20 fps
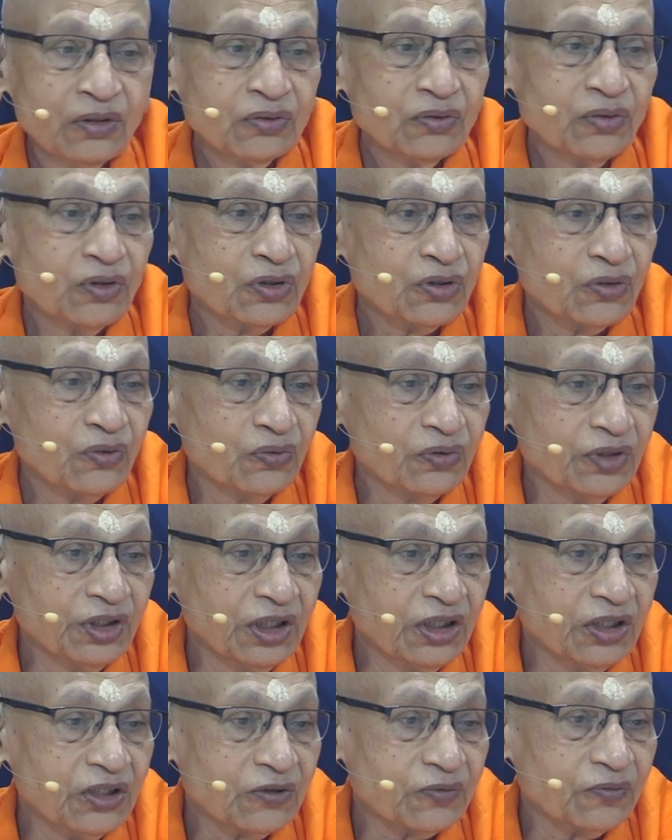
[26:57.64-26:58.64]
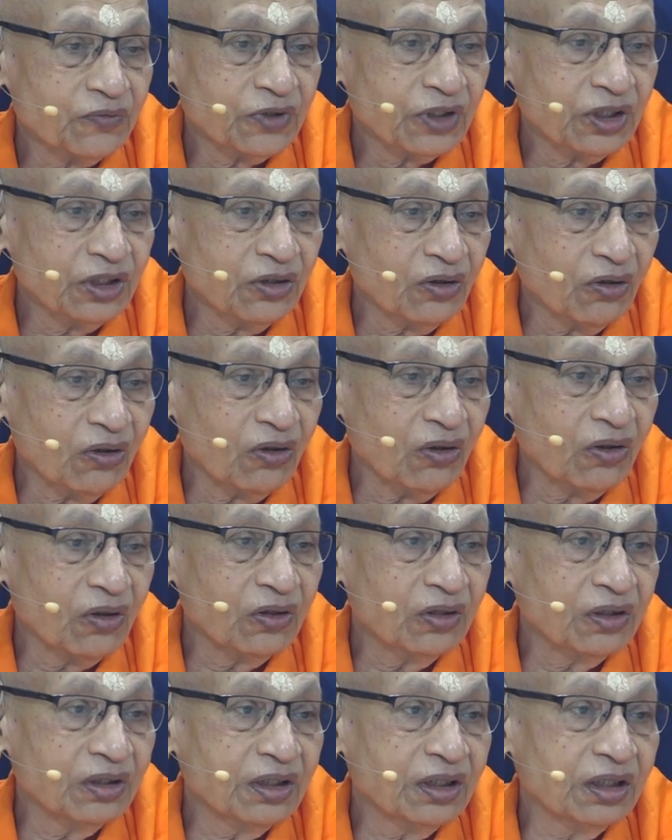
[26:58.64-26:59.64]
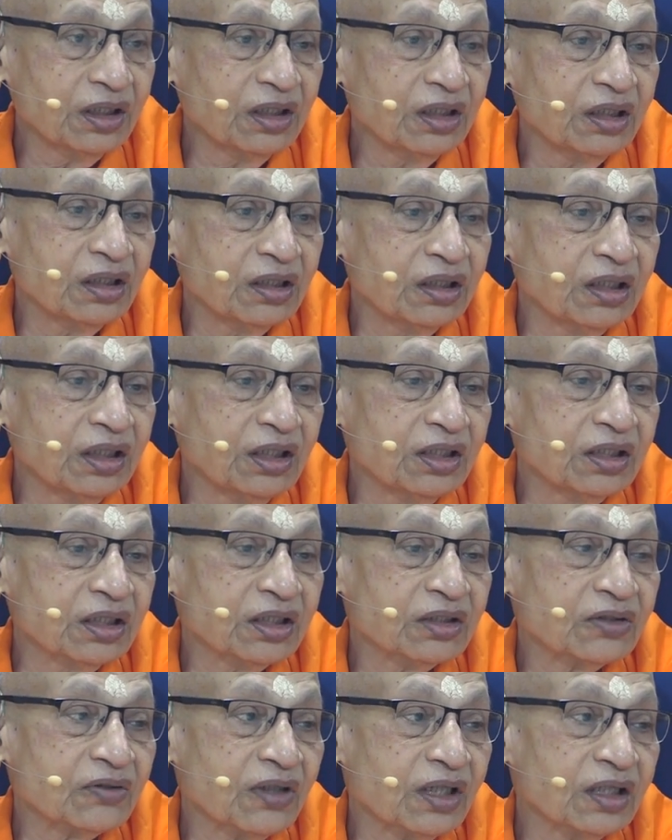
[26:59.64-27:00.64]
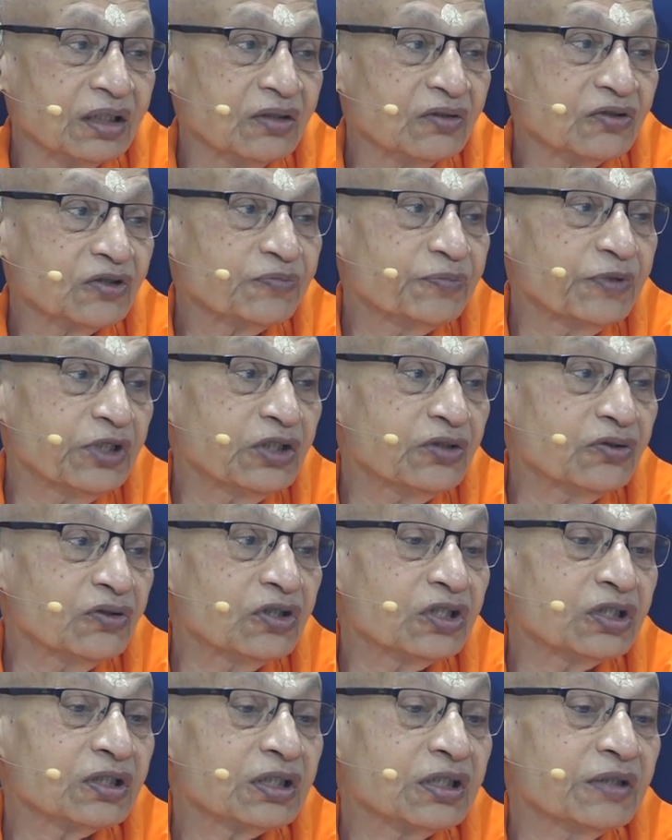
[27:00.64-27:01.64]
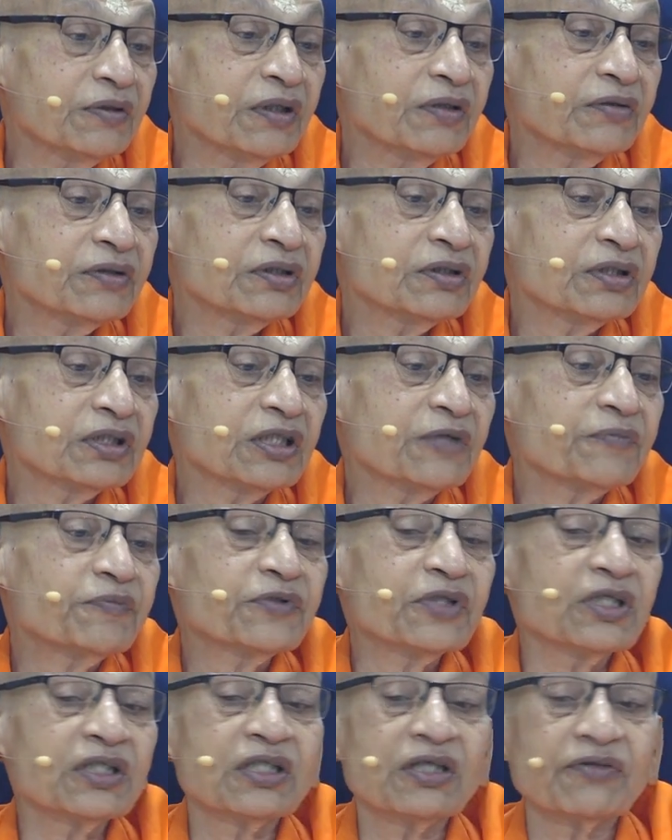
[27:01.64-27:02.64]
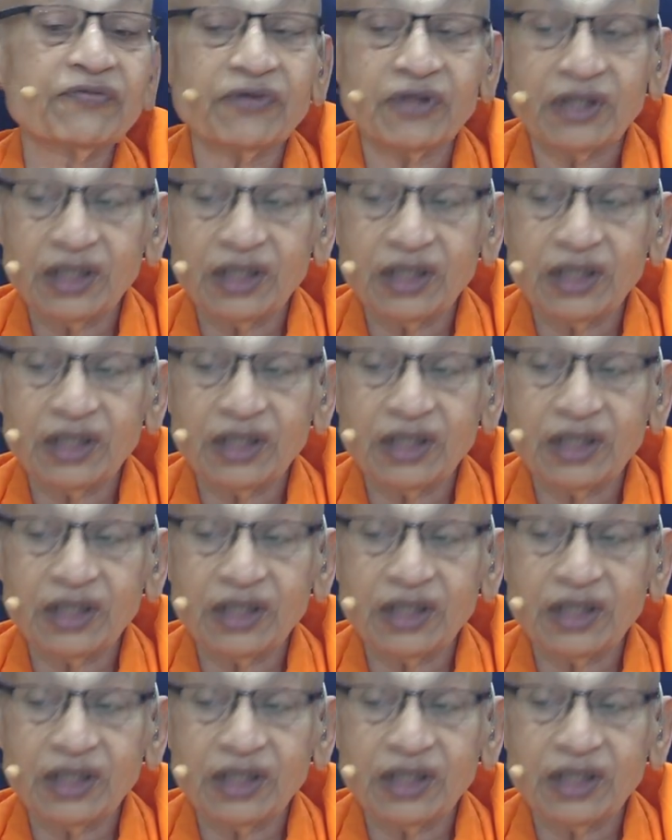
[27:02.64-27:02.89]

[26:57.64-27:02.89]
So Shruti and Smriti, all the religious or spiritual scriptures that we